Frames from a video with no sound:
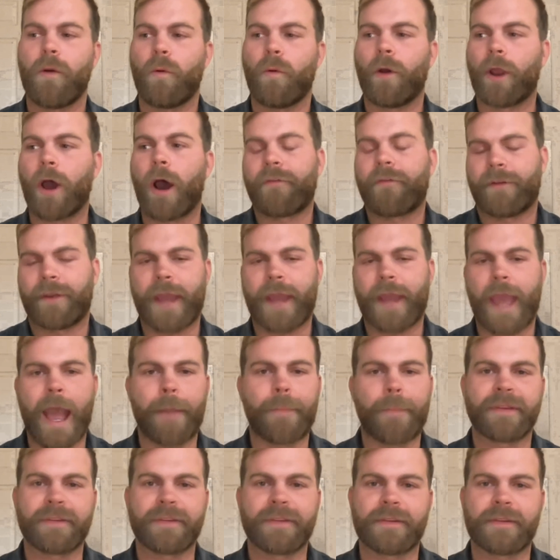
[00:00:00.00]
What often
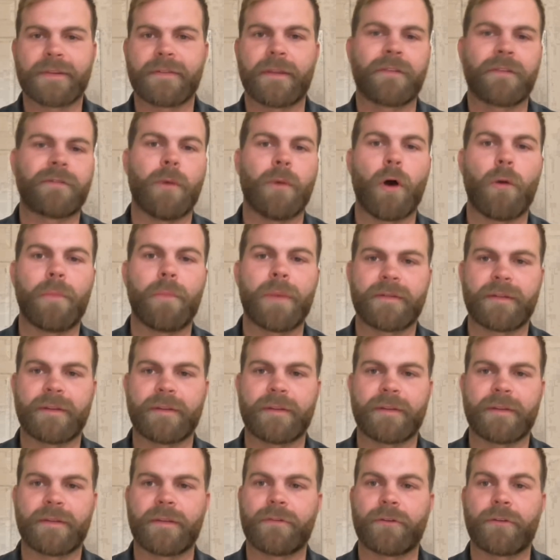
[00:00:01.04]
happens is that small
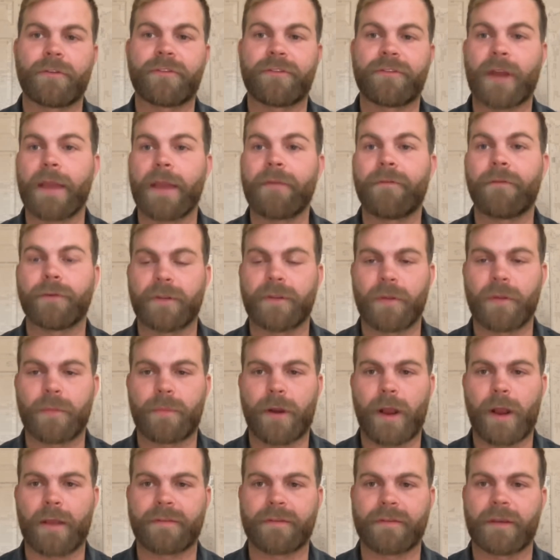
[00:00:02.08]
businesses are stifled in the
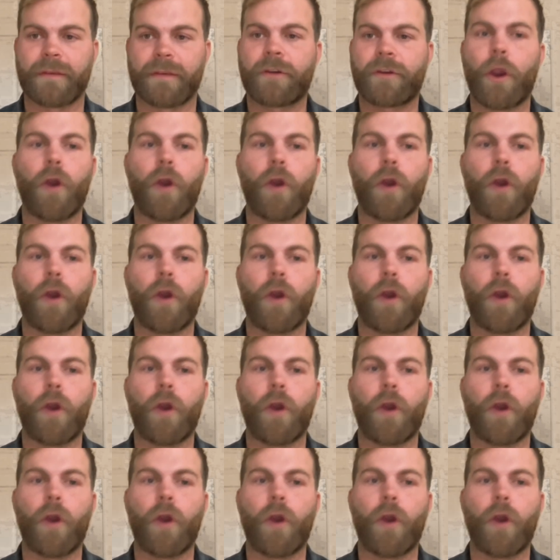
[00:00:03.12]
process.